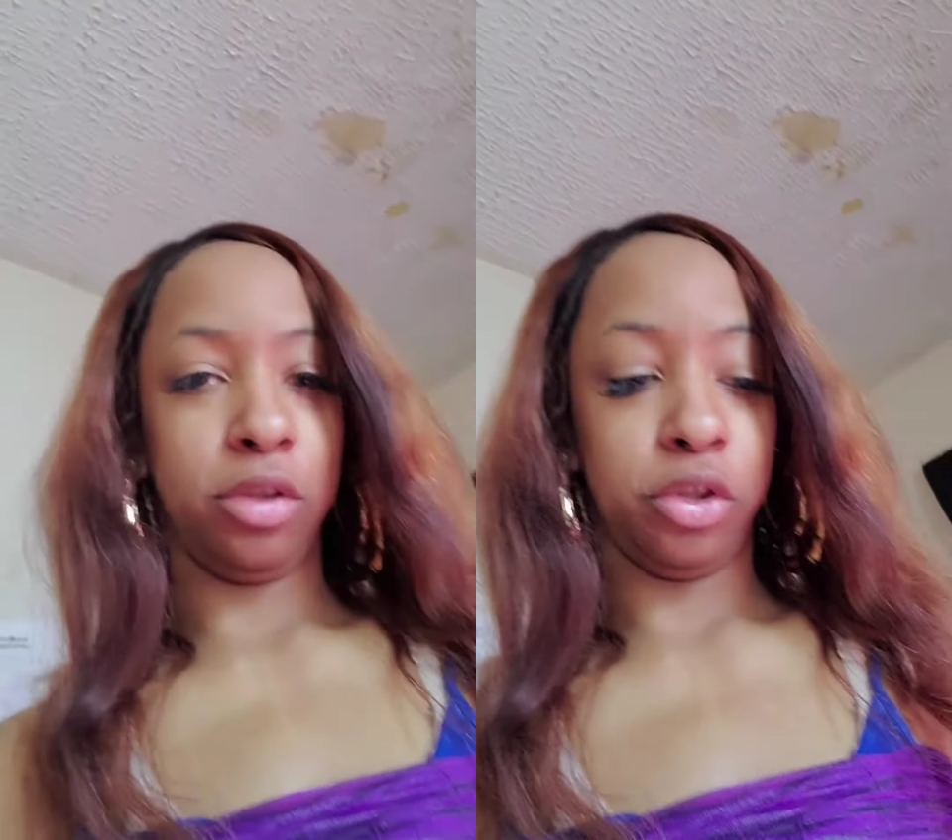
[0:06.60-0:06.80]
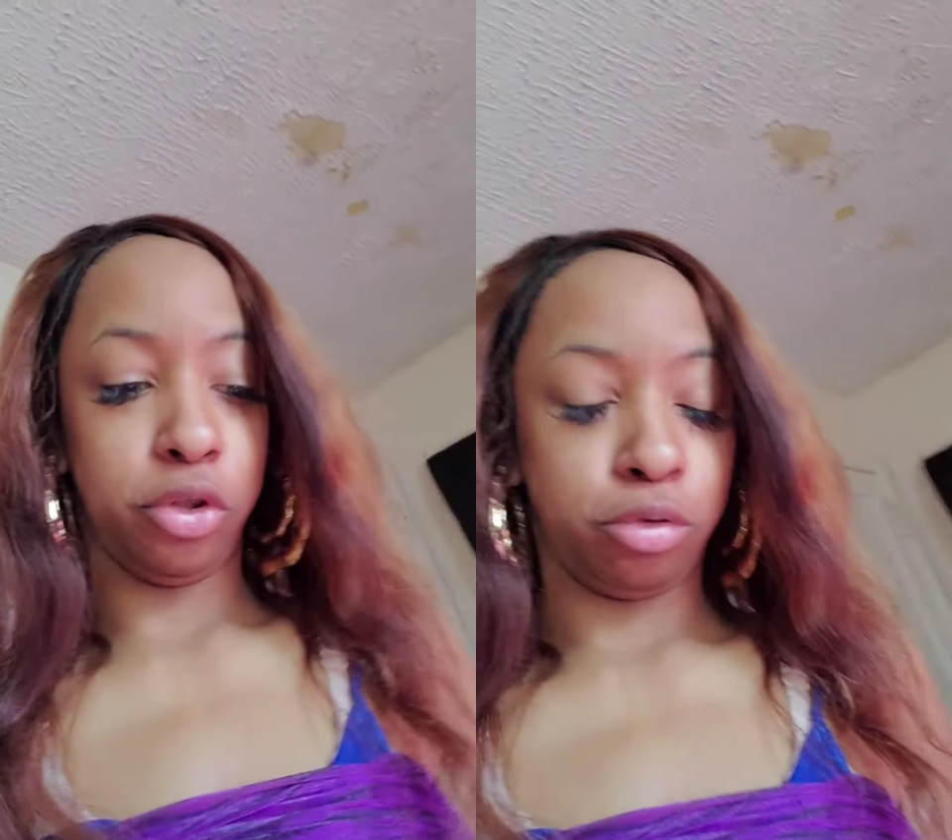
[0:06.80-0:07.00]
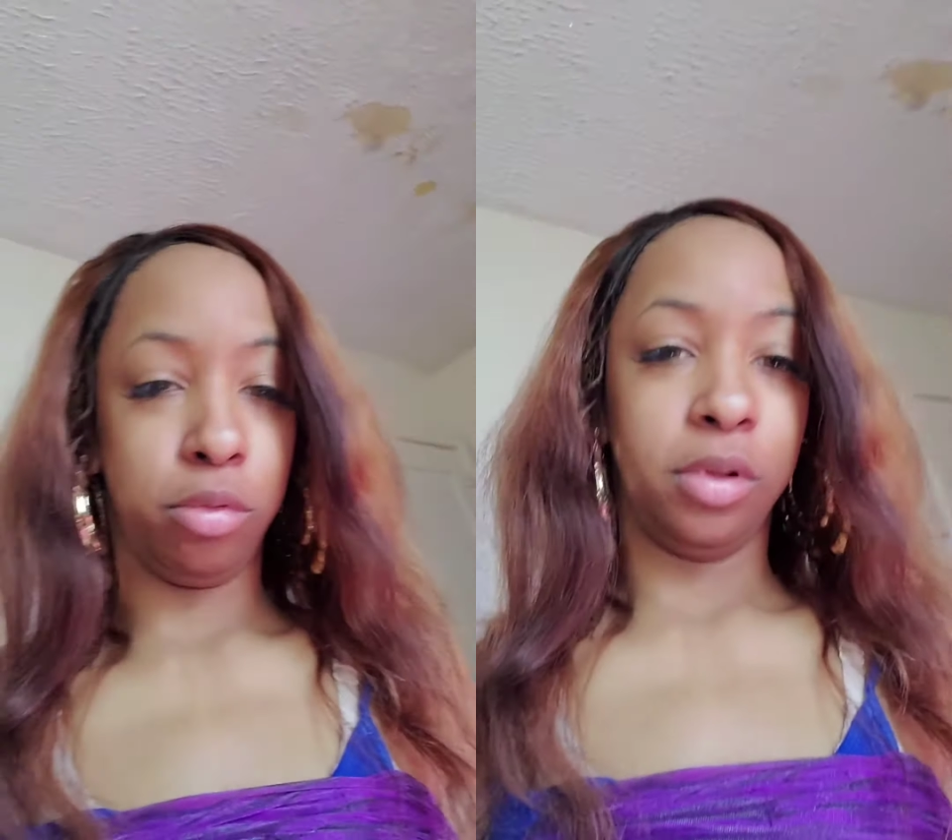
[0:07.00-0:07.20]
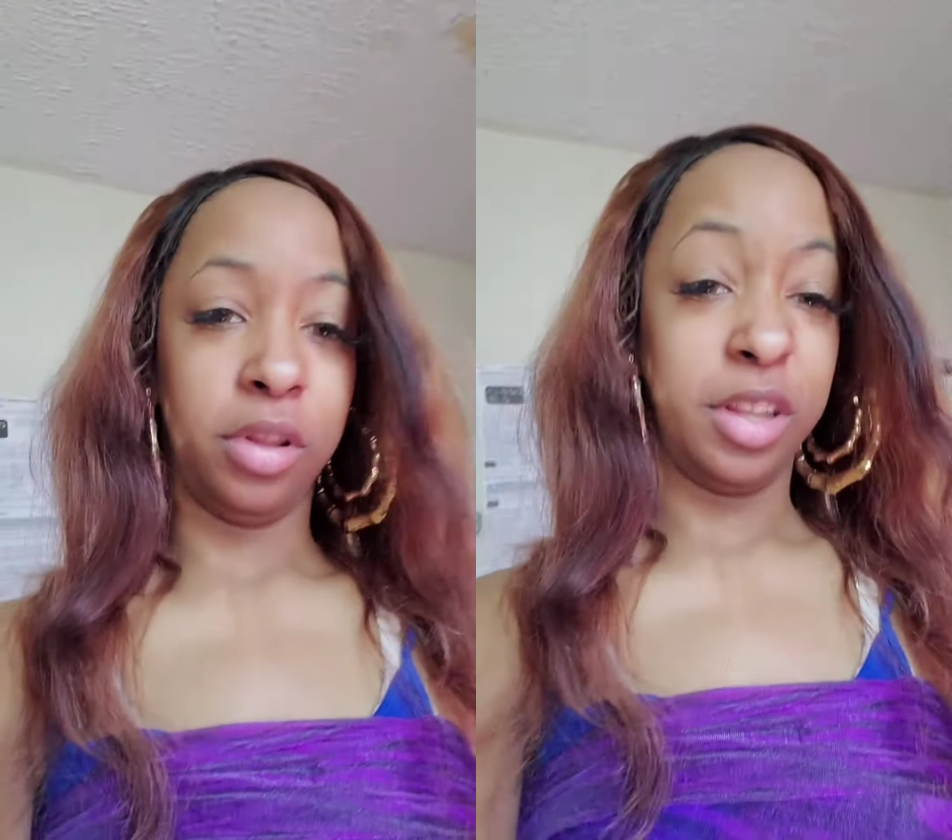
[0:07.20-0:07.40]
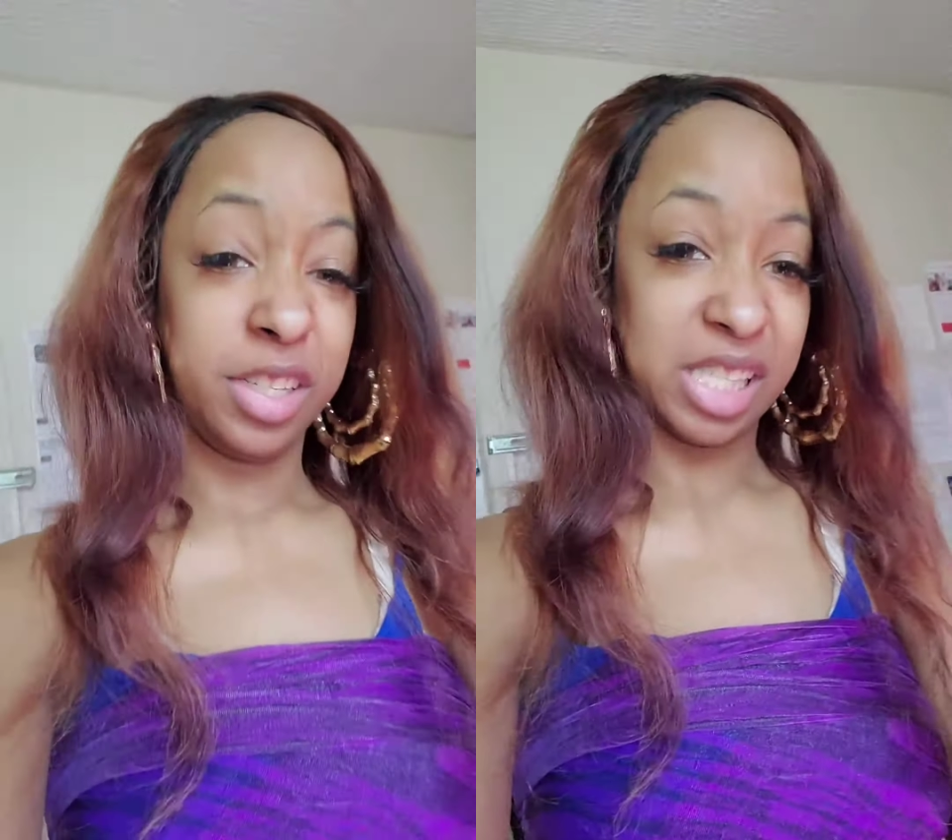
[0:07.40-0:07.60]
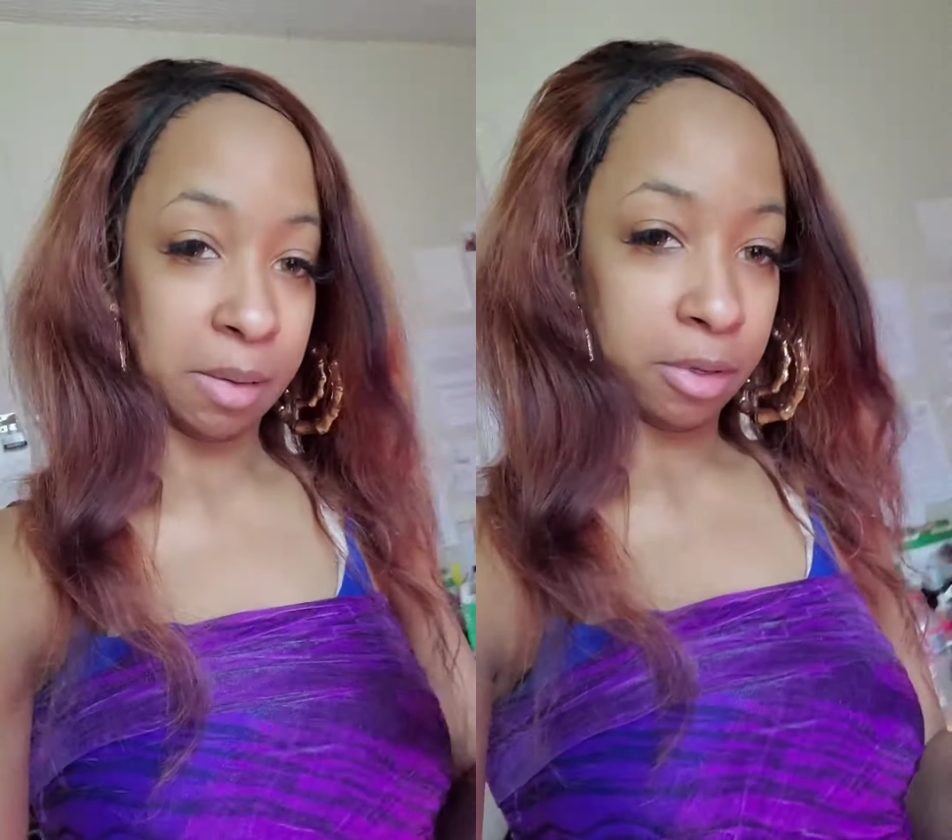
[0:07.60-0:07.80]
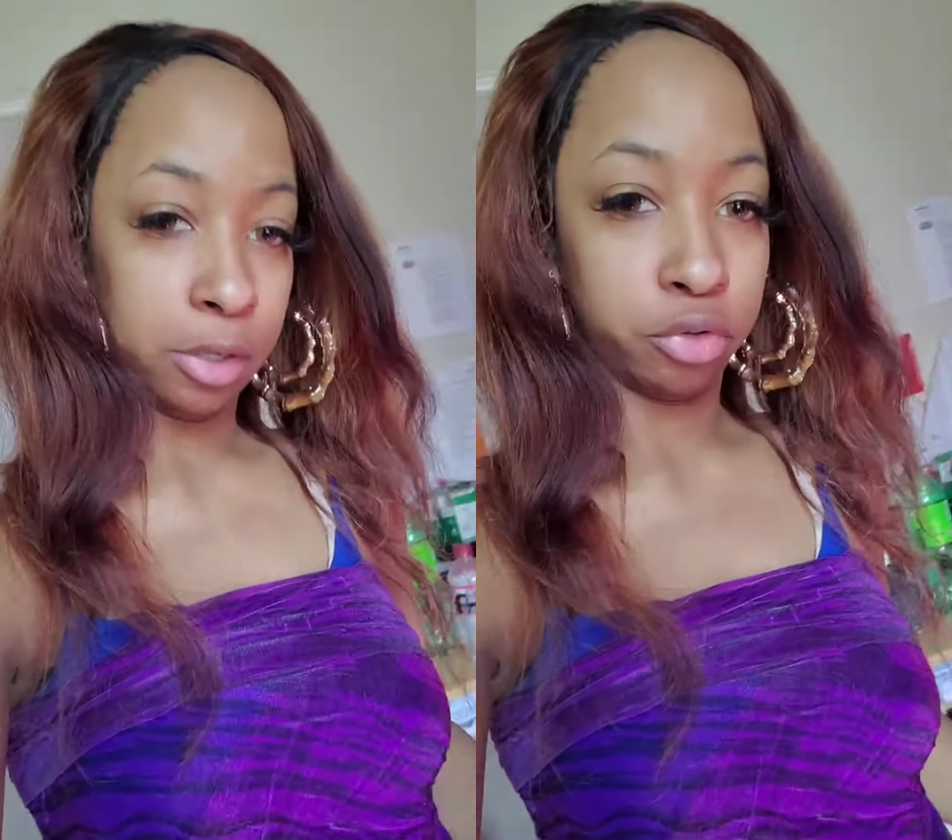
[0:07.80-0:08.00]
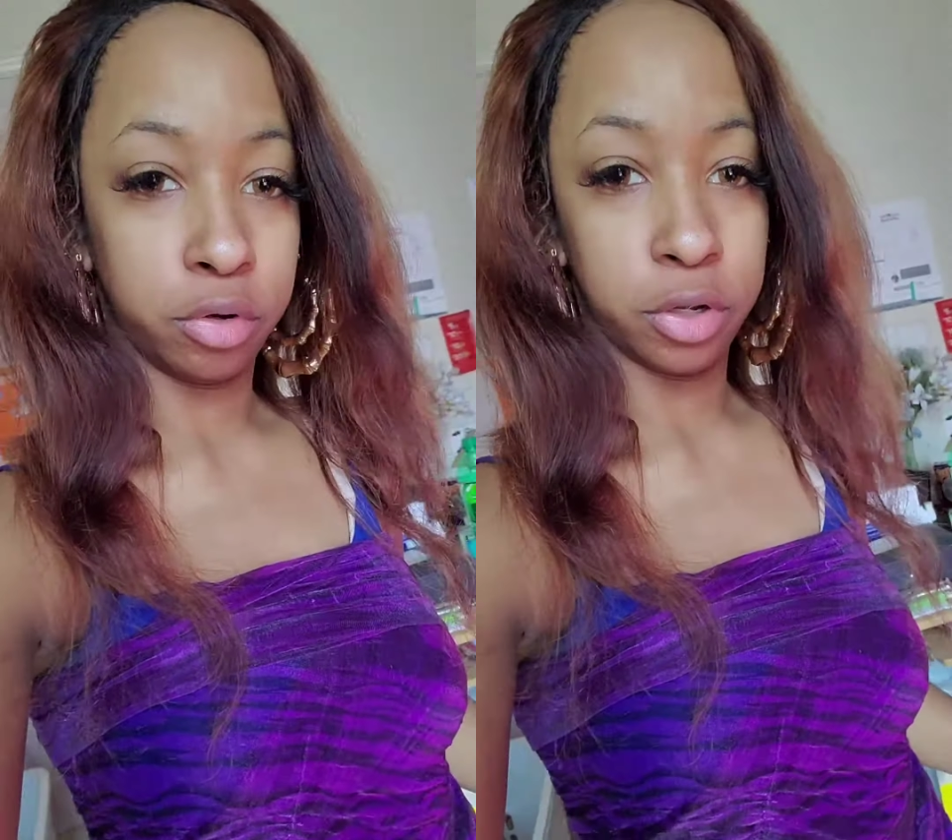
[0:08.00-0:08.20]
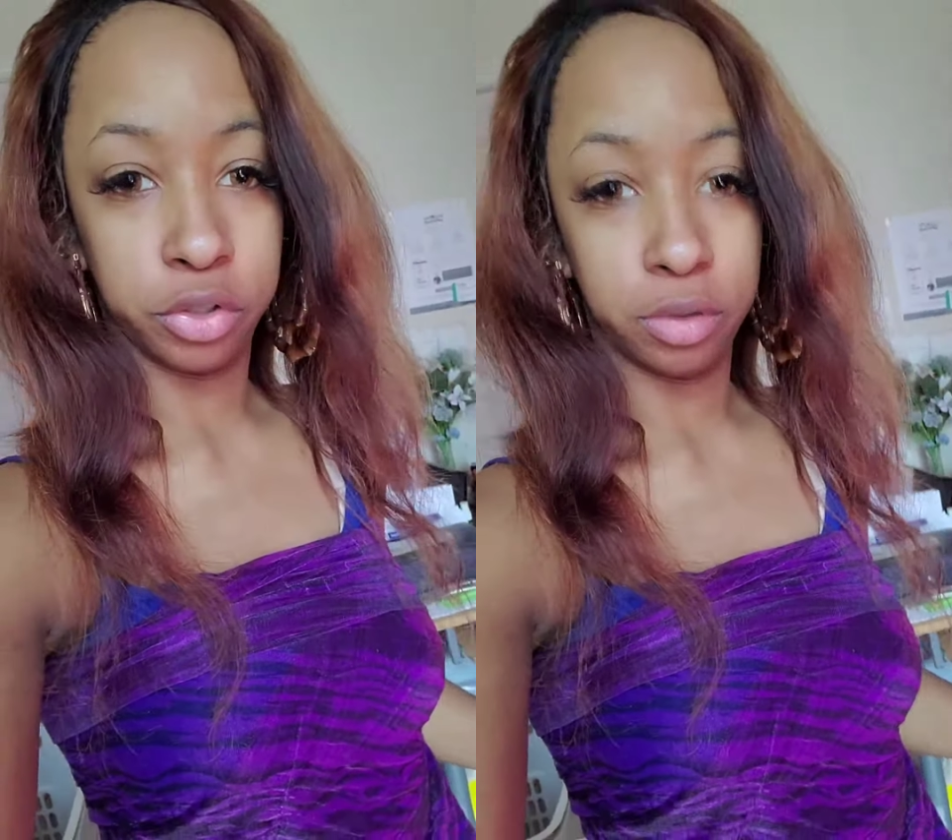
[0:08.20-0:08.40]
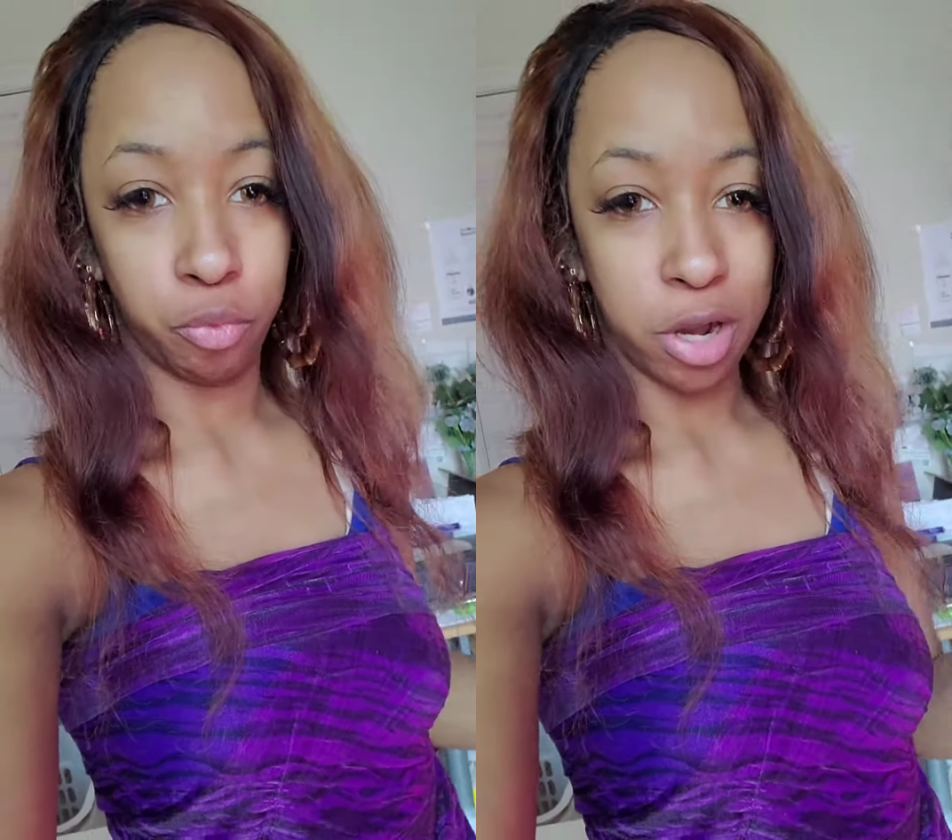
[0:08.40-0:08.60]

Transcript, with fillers: to shoot this type of introduction